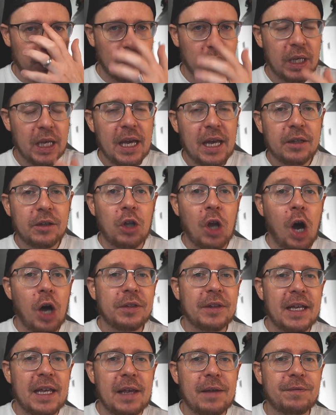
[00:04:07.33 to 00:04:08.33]
but
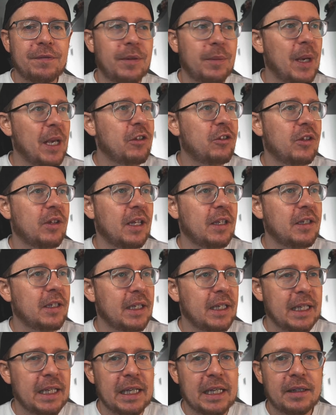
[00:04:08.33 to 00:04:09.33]
not the information that you
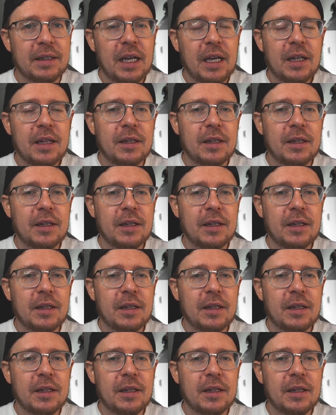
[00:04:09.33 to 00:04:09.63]
need.